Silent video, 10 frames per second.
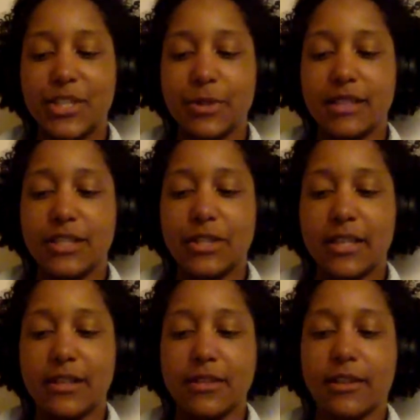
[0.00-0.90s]
Did you
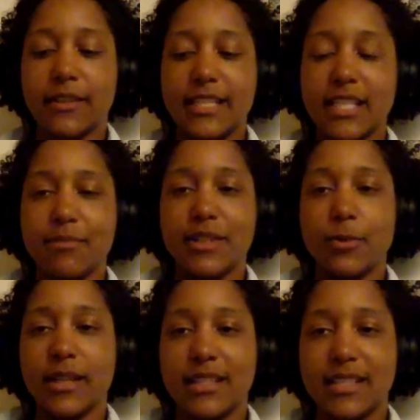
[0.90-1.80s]
hear the crazy
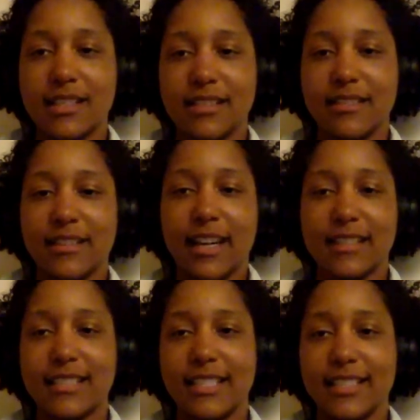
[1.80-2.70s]
Midwest
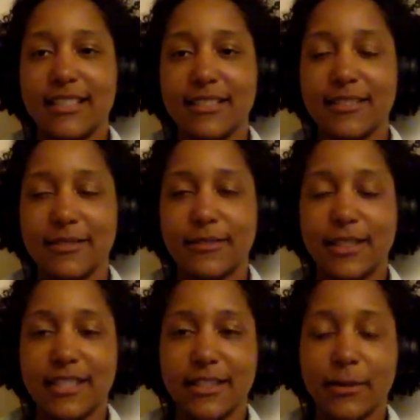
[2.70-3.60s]
hot tea
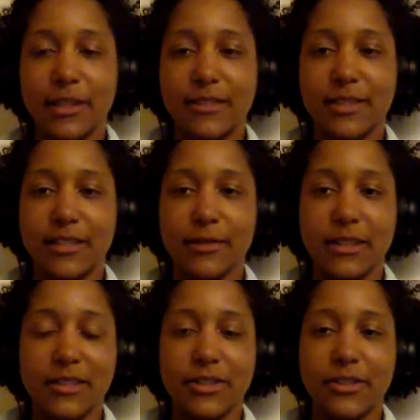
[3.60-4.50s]
recently while I was out
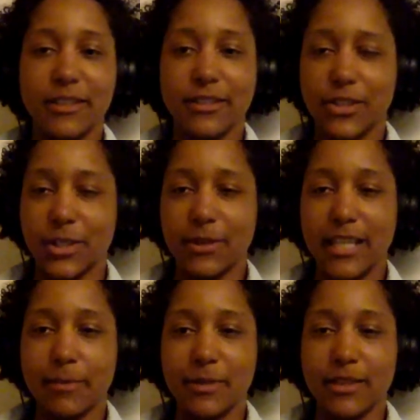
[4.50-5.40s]
on the trail? Did you hear what
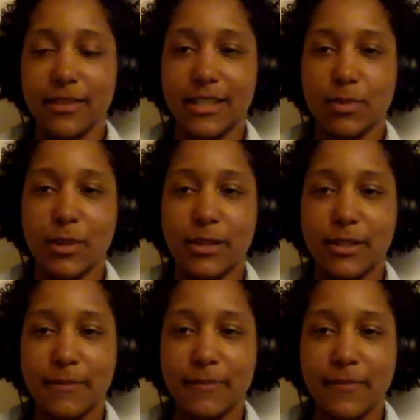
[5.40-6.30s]
happened on Lake
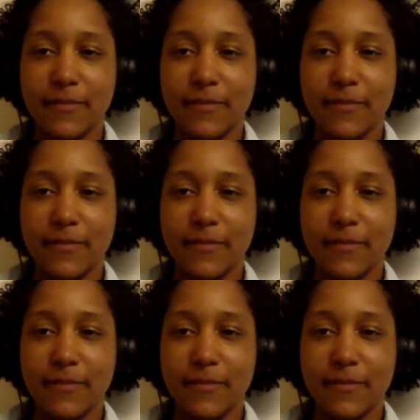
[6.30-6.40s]
Superior?